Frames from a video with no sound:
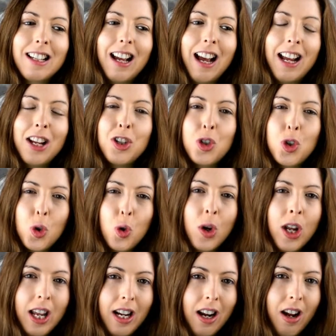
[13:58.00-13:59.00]
enjoy
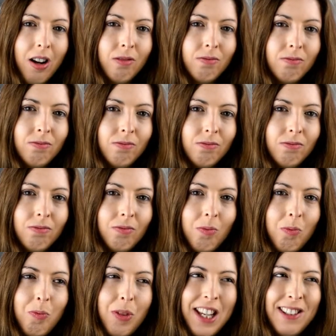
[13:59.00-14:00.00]
it now.
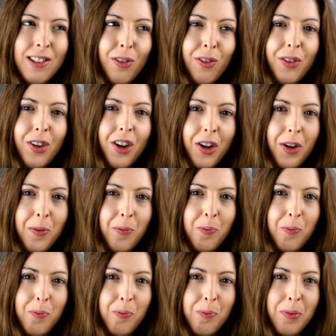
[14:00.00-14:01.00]
It's fun.
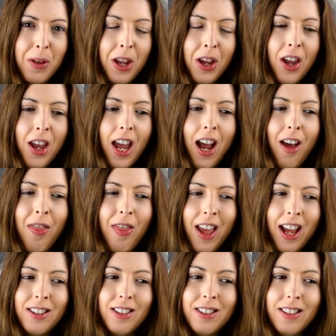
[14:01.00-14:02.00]
And
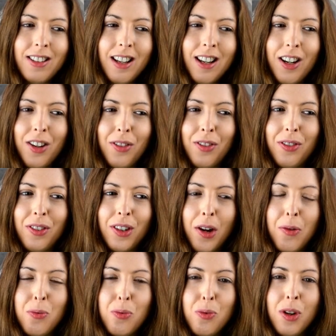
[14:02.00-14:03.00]
that's kind of a
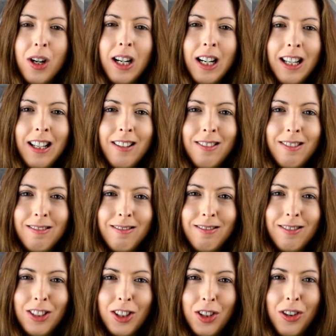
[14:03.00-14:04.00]
really
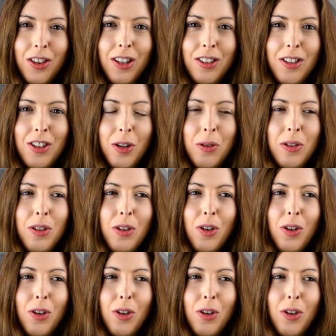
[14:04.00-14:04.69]
good thing to do, is to